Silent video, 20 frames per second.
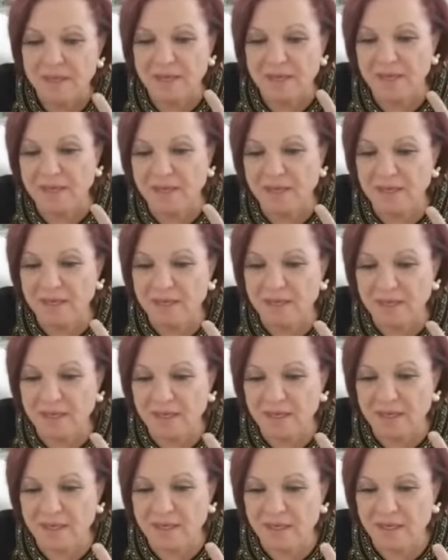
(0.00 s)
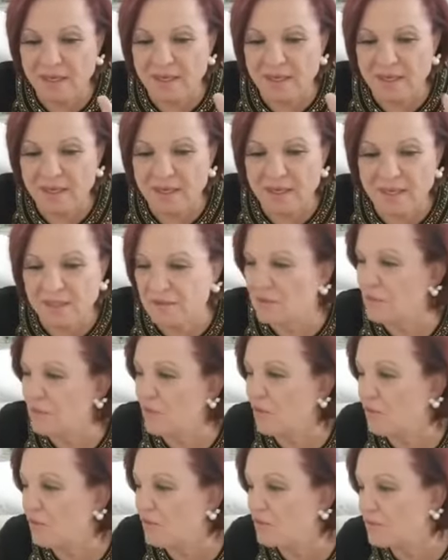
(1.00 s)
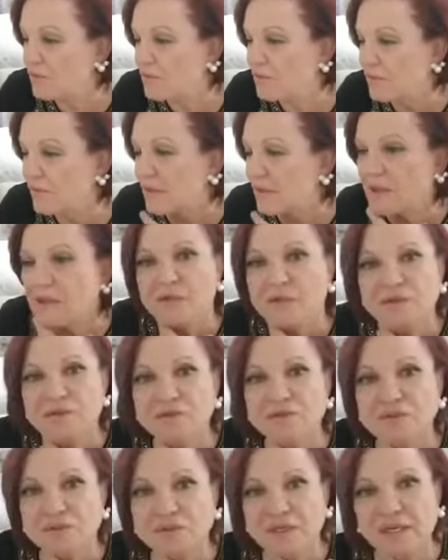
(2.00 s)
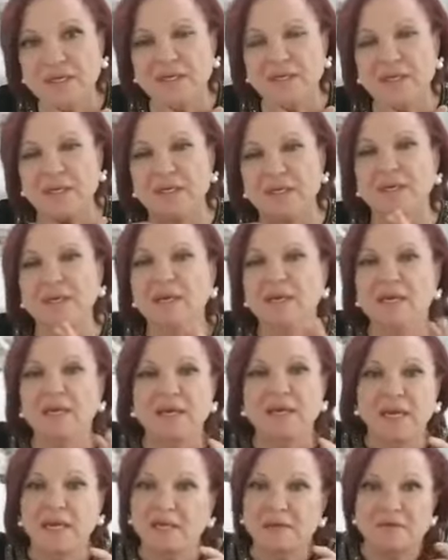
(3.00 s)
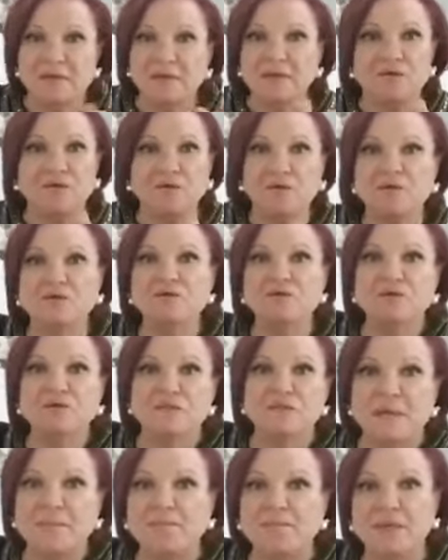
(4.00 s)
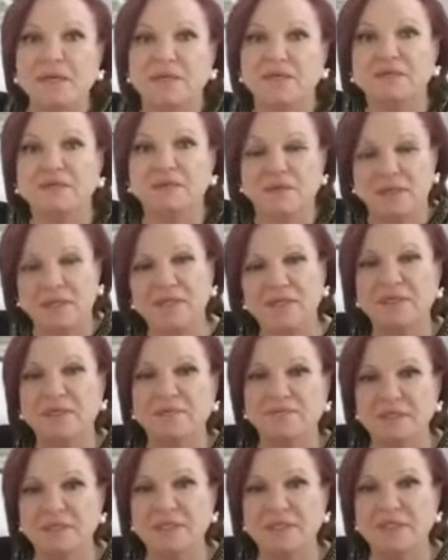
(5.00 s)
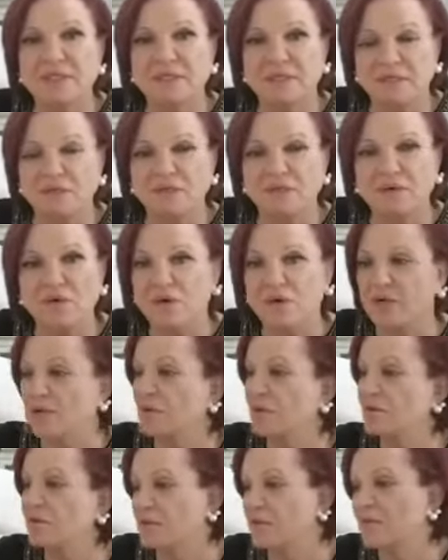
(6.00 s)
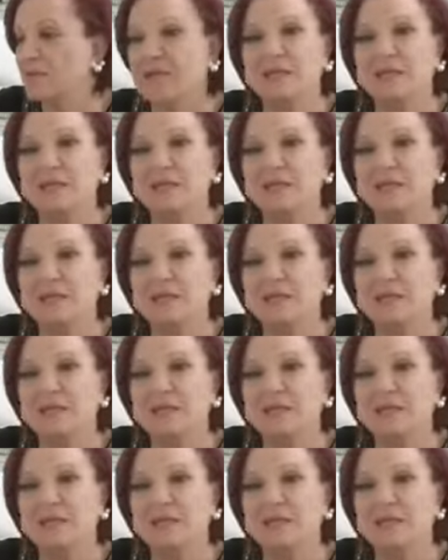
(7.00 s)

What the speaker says: and don't use threading. And don't use depilatory creams either. You know, some